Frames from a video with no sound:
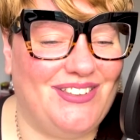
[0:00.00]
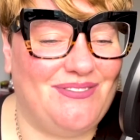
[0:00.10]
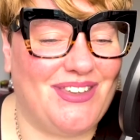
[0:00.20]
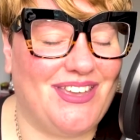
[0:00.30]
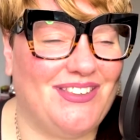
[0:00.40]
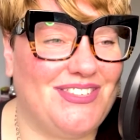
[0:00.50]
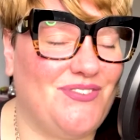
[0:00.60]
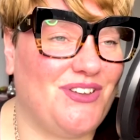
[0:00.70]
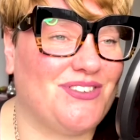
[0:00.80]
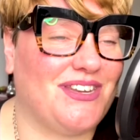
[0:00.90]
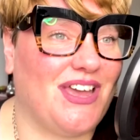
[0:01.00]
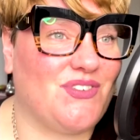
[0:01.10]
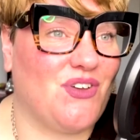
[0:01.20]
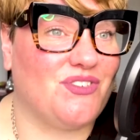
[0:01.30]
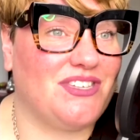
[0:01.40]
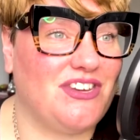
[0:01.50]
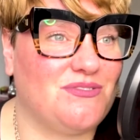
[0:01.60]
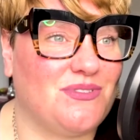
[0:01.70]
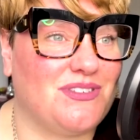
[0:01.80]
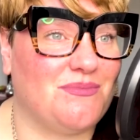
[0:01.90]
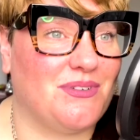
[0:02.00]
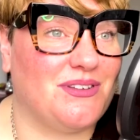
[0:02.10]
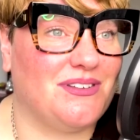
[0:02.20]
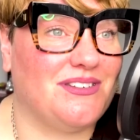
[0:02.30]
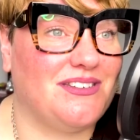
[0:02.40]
because if I was going to have a conversation with someone,